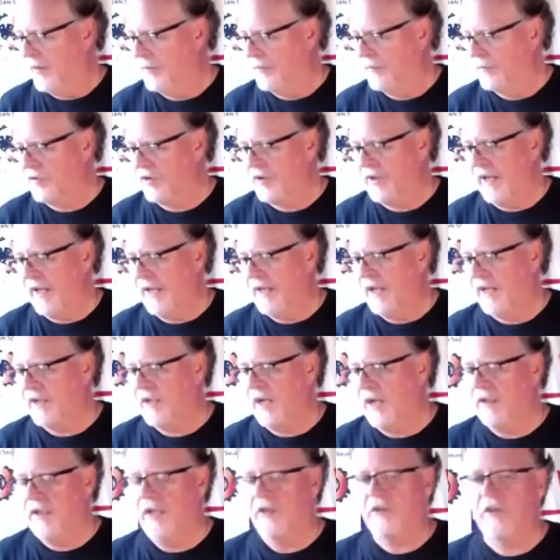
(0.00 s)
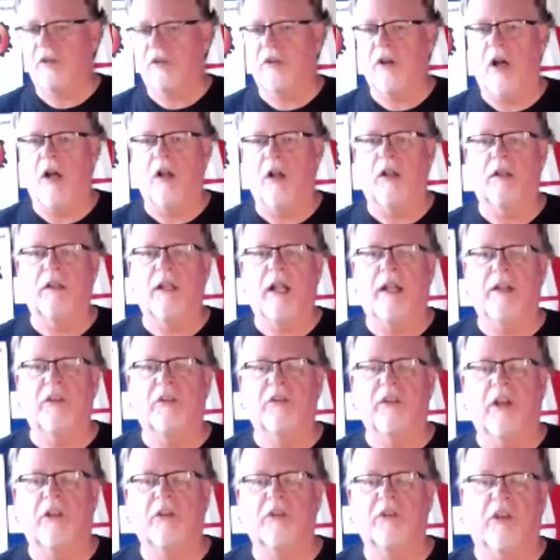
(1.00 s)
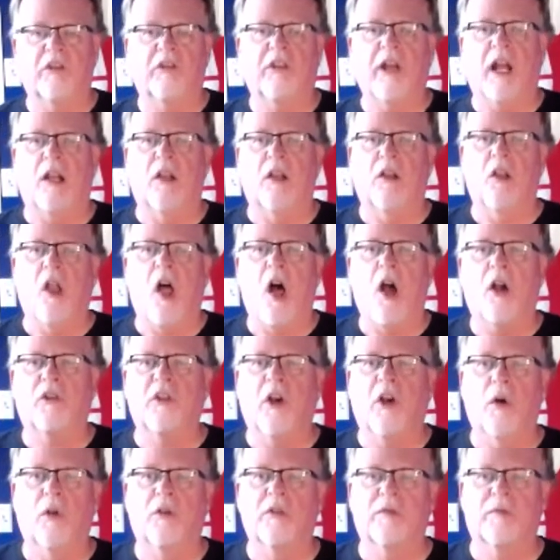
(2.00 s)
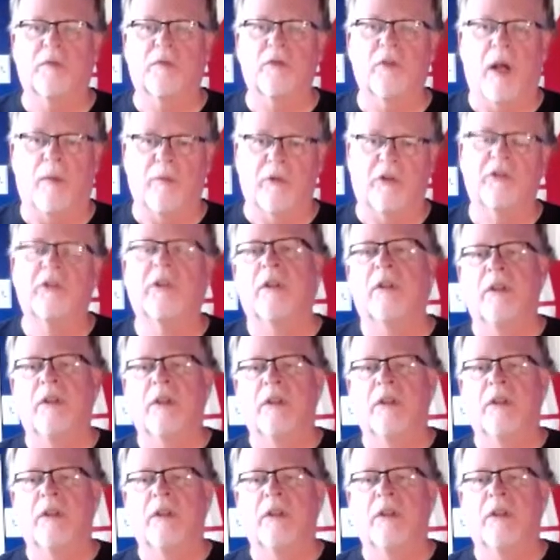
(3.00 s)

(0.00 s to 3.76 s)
today, I like to call a lot of these exercises kind of long tones for drummers.